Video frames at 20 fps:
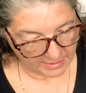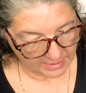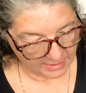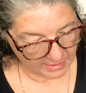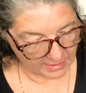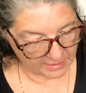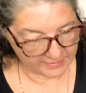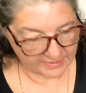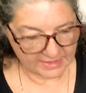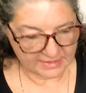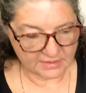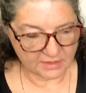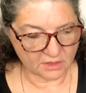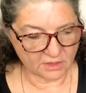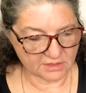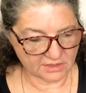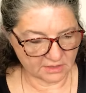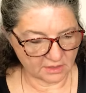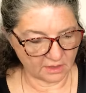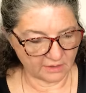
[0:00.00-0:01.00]
And that's a
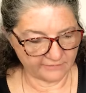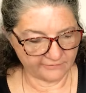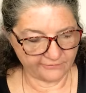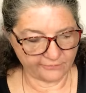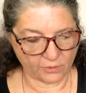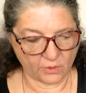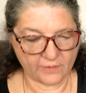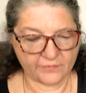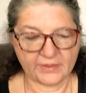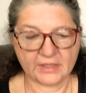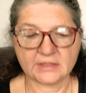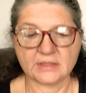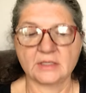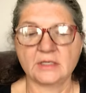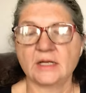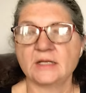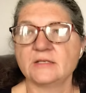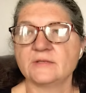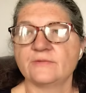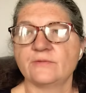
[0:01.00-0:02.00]
good solid 4. That's a
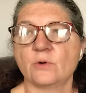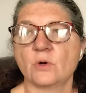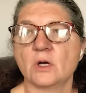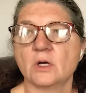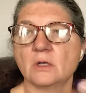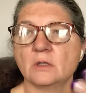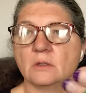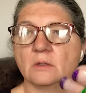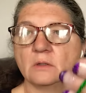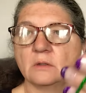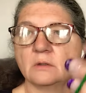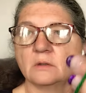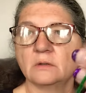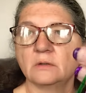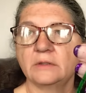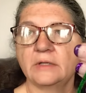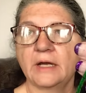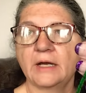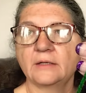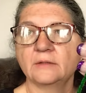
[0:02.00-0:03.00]
nice 4.
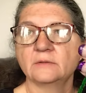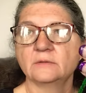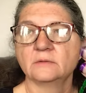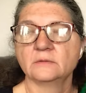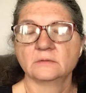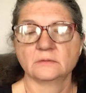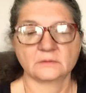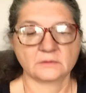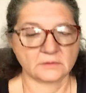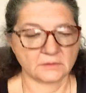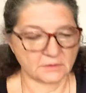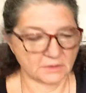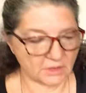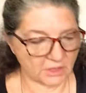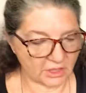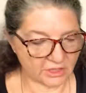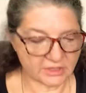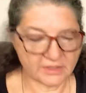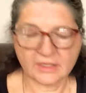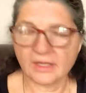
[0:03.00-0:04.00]
Yeah.
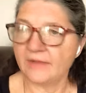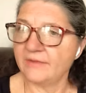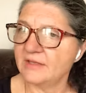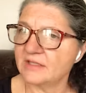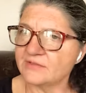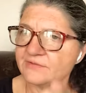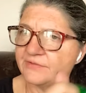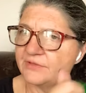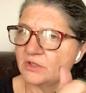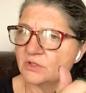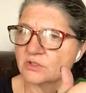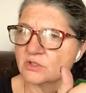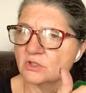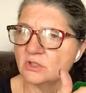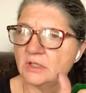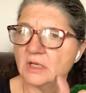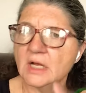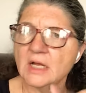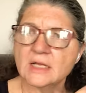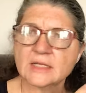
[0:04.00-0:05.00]
Gosh, and this feels
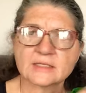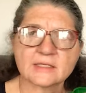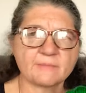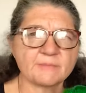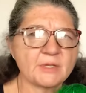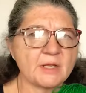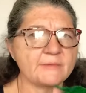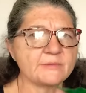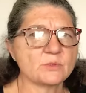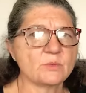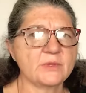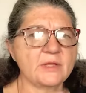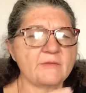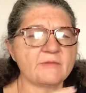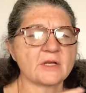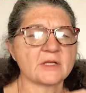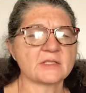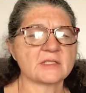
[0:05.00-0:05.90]
good. Sometimes when they've got